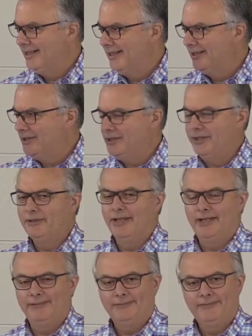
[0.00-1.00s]

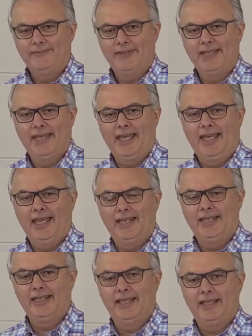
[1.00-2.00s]
Shearer.
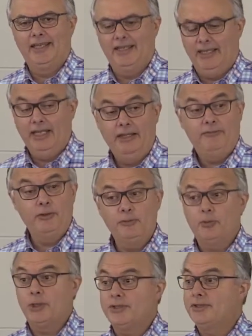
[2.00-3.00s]
And any of you
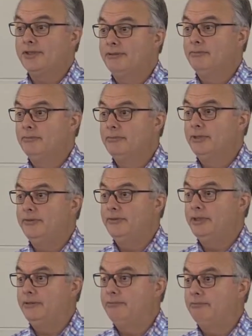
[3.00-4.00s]
watched the
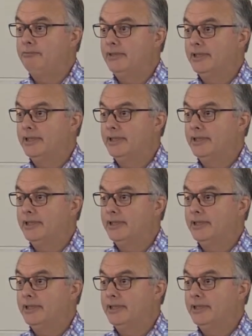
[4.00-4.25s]
movie